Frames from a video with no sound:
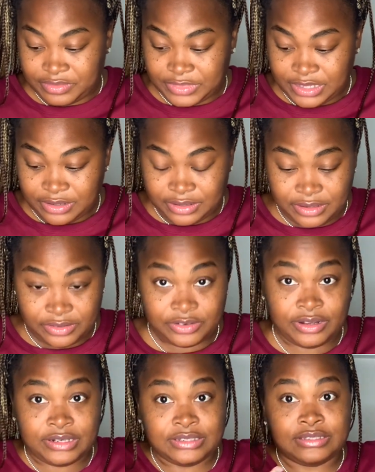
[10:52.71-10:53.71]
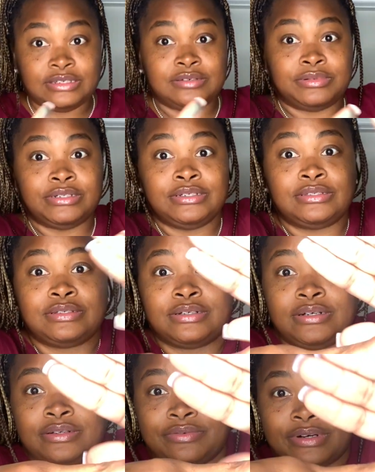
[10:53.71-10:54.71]
I guess y'all can see it, but this the
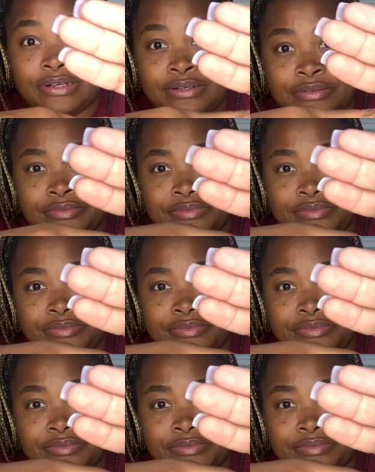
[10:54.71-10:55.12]
color right here.